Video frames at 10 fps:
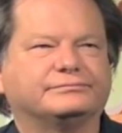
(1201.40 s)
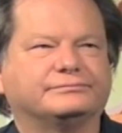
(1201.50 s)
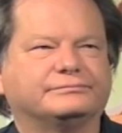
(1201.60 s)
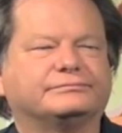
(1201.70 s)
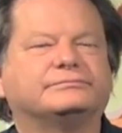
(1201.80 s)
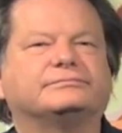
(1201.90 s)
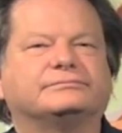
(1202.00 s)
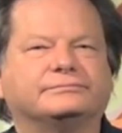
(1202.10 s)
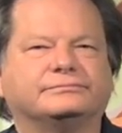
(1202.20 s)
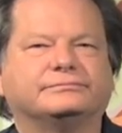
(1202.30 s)

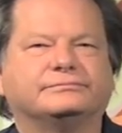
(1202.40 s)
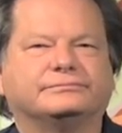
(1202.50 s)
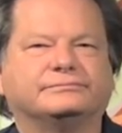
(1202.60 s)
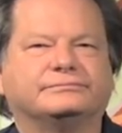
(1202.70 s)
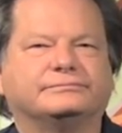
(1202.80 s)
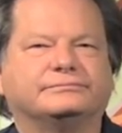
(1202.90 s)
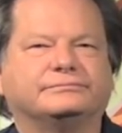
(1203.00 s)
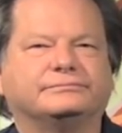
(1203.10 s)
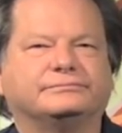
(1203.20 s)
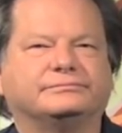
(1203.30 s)

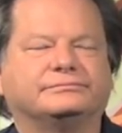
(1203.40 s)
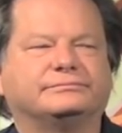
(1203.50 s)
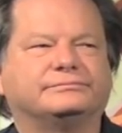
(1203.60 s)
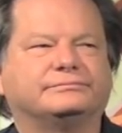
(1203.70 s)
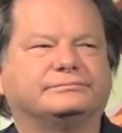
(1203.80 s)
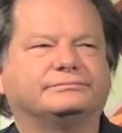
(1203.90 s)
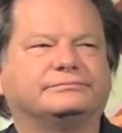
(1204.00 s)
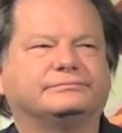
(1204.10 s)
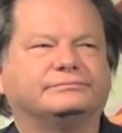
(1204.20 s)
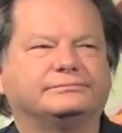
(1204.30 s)

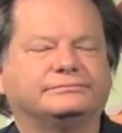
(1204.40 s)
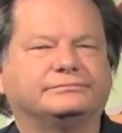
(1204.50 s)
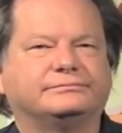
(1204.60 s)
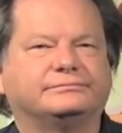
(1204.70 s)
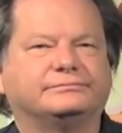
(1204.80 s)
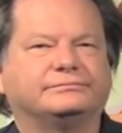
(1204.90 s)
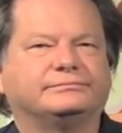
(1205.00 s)
No words are spoken by the person on screen.